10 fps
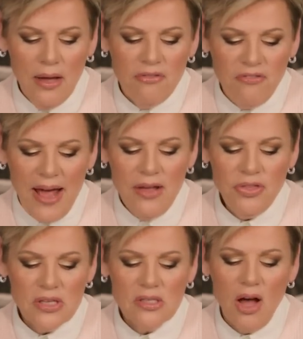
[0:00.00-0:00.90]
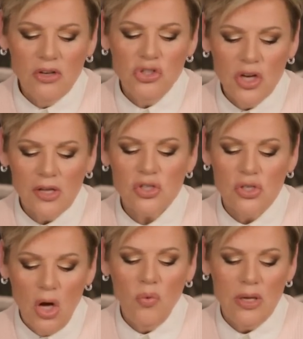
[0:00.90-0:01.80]
Faith is not just
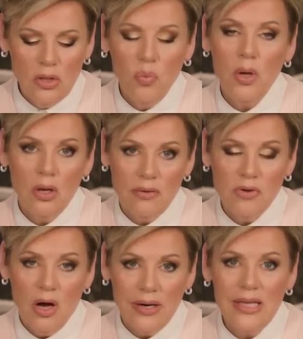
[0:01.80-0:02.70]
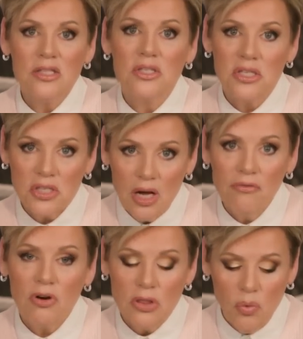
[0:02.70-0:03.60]
knowing the will of God. It's
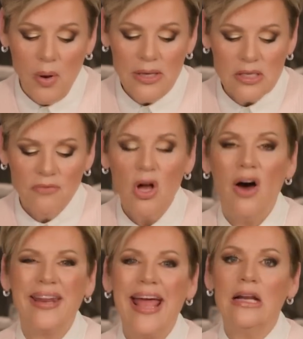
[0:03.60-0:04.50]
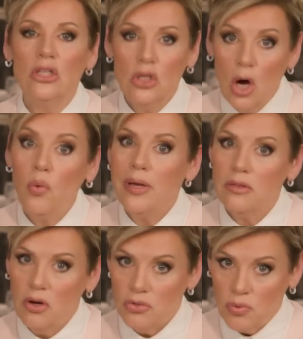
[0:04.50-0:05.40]
discovering the ways of God and going
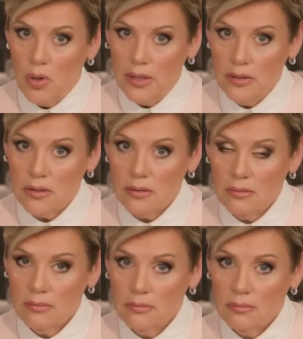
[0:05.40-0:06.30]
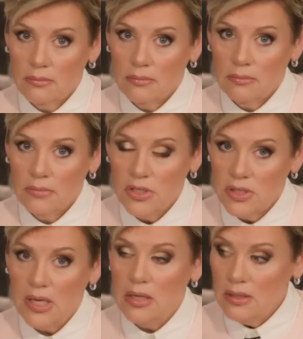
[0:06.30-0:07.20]
those ways. You
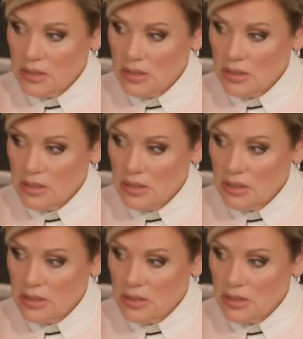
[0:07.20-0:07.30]
see,